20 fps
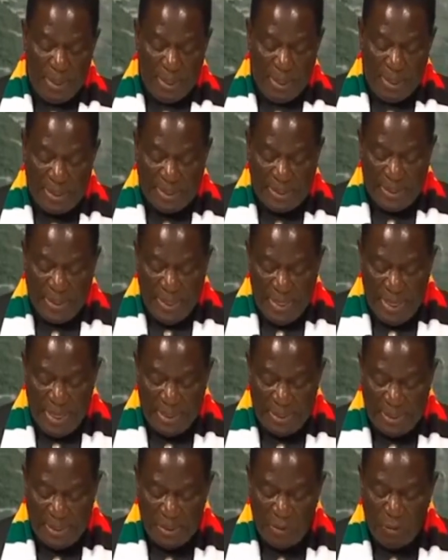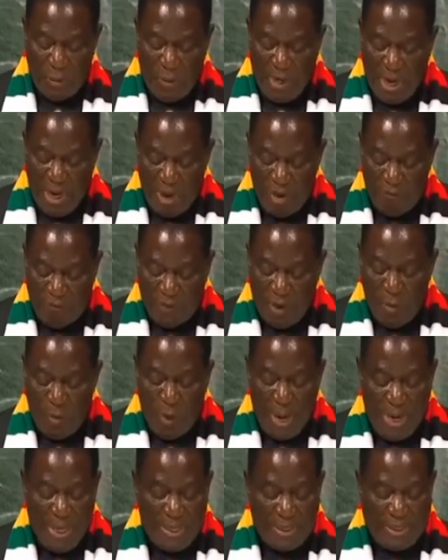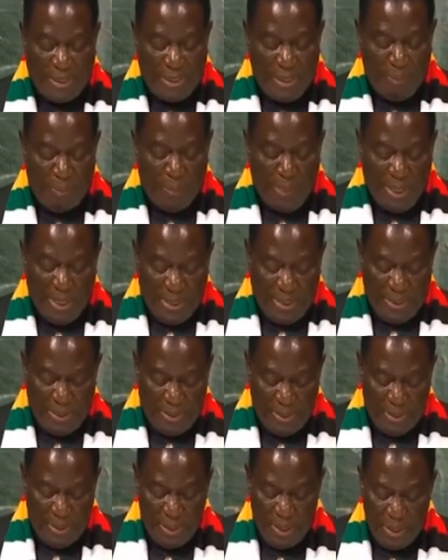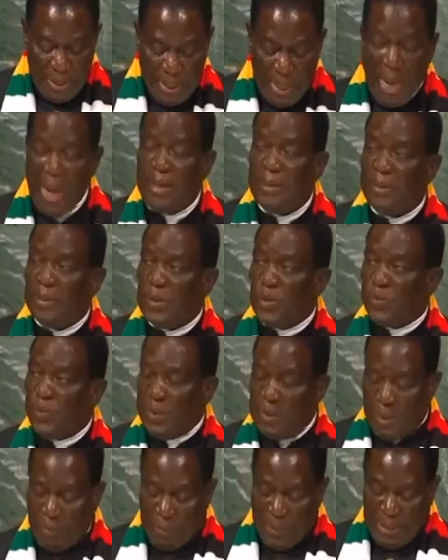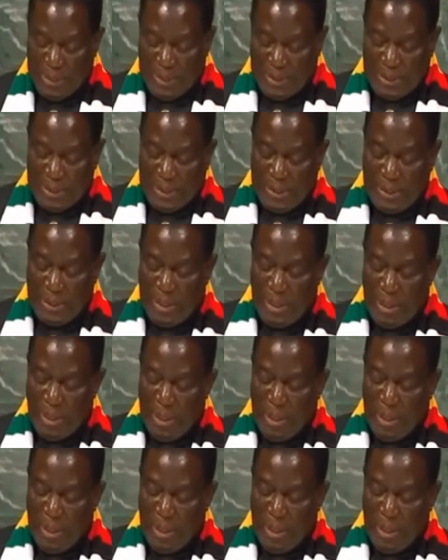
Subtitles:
As leaders, we have a weighty burden and responsibility